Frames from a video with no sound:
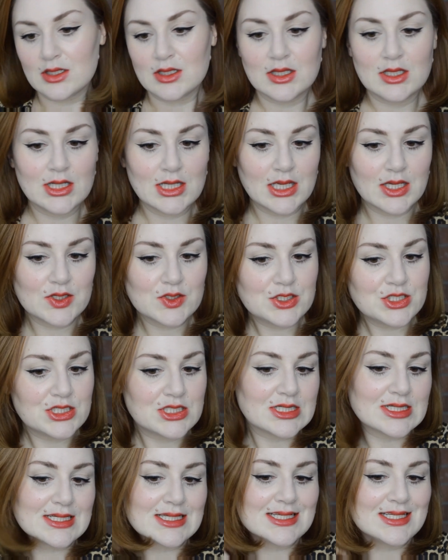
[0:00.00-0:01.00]
Look how
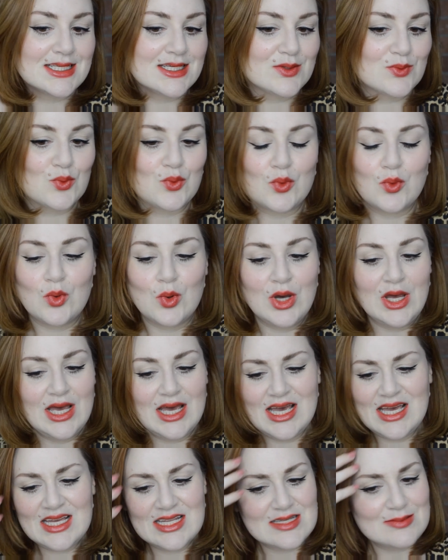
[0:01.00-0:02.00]
shiny and
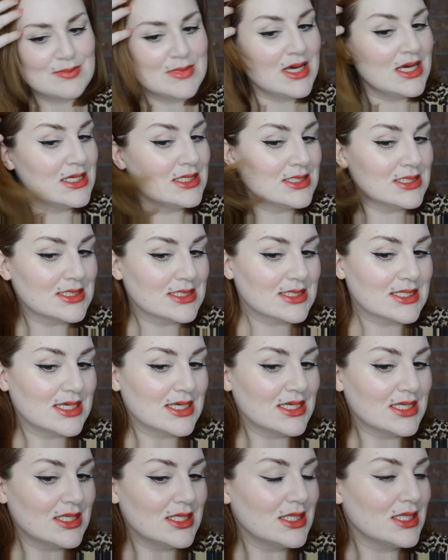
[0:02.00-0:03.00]
wet my
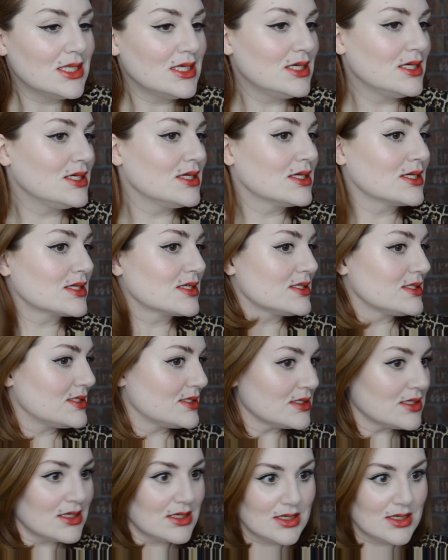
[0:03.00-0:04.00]
skin looks.